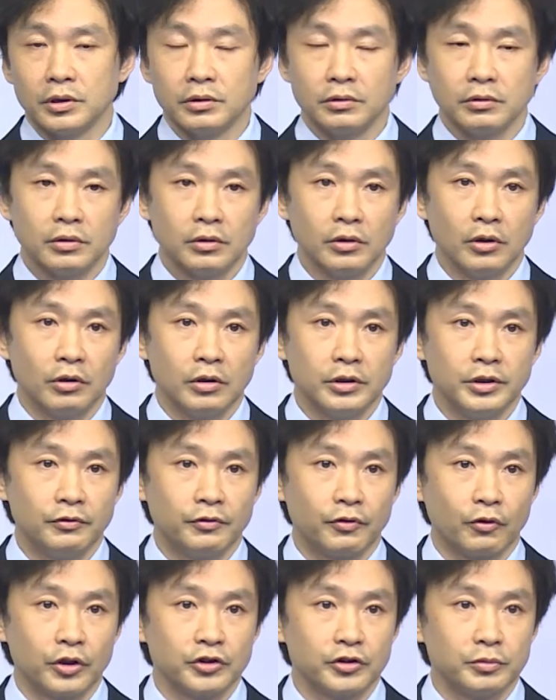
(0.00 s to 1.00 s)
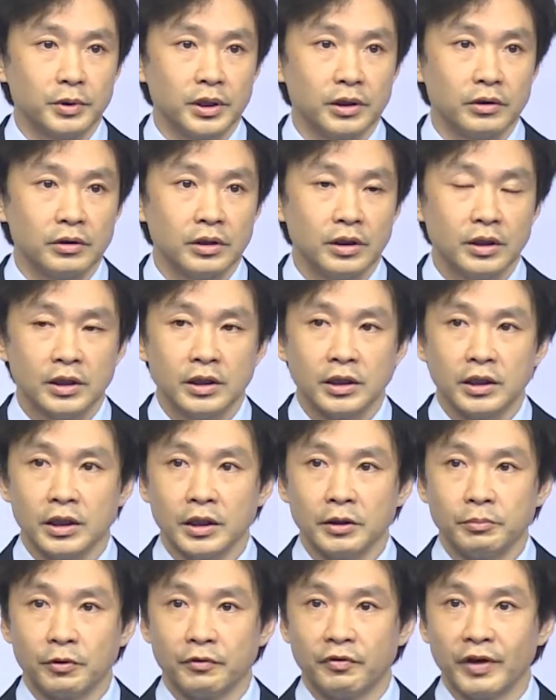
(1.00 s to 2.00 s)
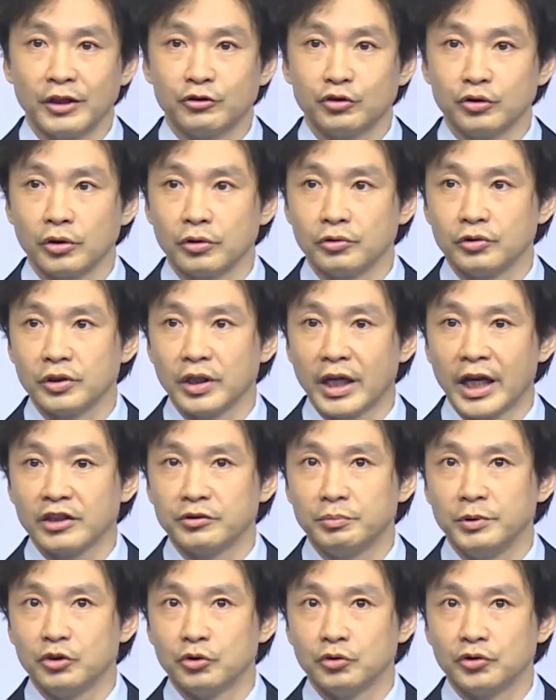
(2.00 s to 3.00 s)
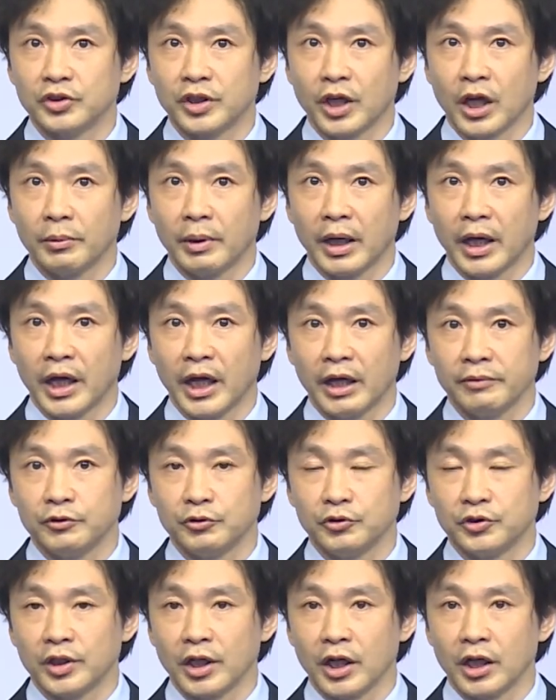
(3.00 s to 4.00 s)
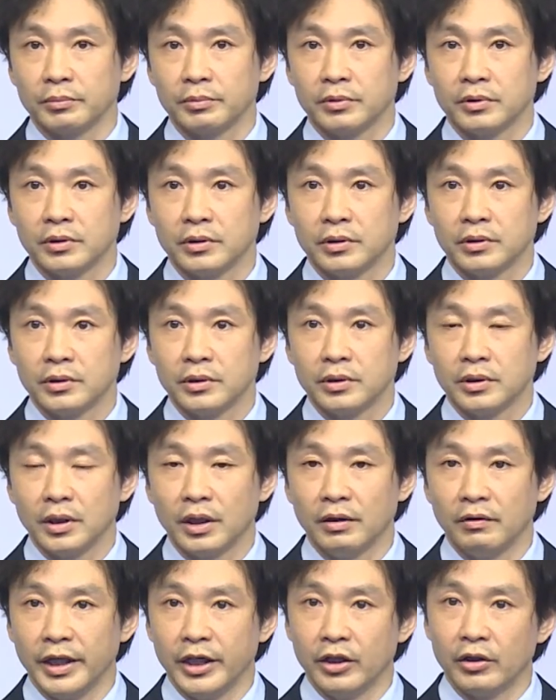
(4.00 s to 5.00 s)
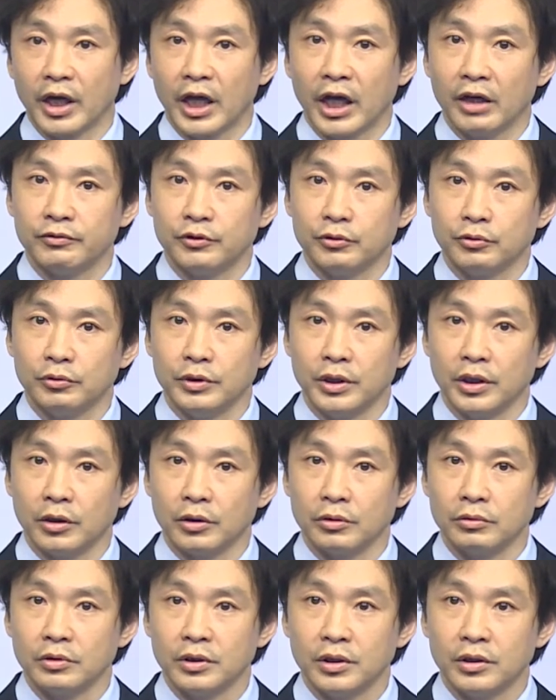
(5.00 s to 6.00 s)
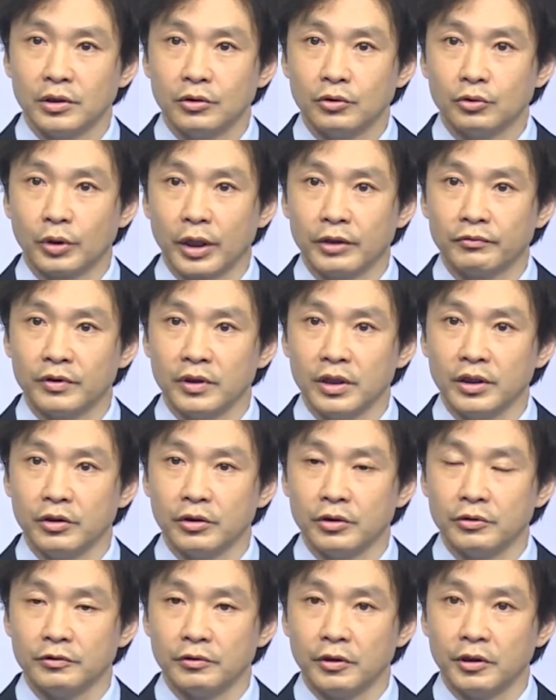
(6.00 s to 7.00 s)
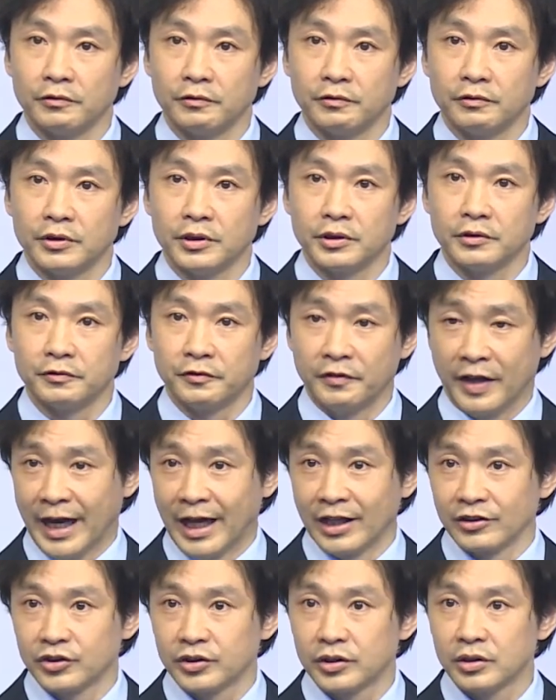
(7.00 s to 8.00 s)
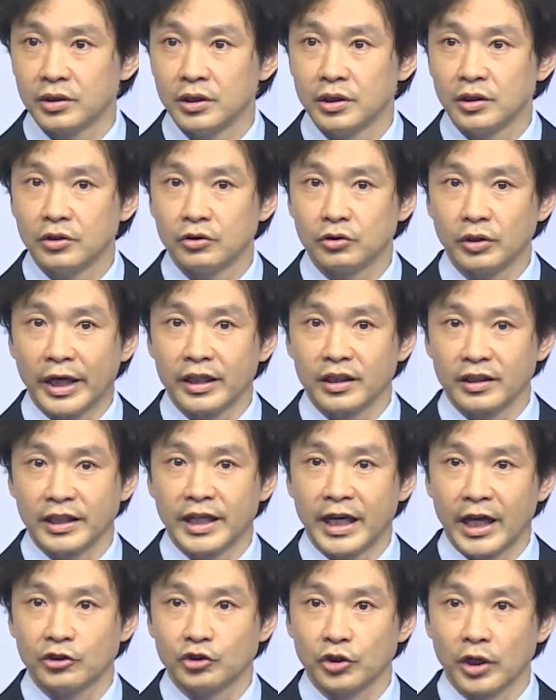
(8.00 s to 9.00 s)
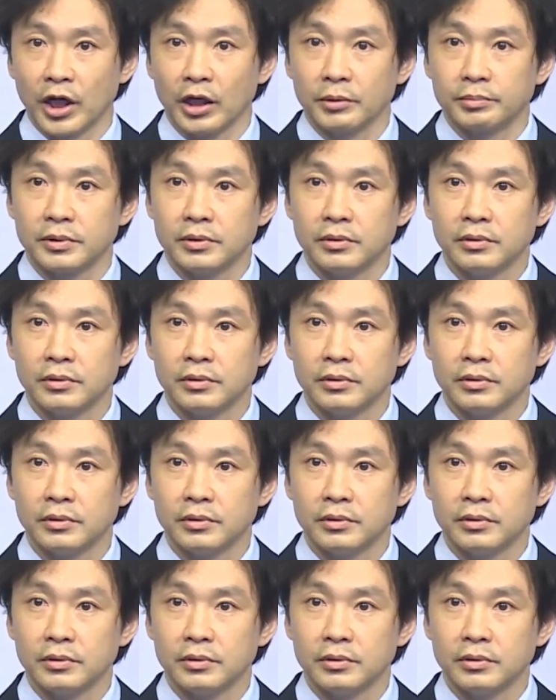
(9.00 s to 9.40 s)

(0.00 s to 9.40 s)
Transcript: law enforcement professionals ask me to stop. I have to stop. And later I have to, drive a little fast so I can catch up.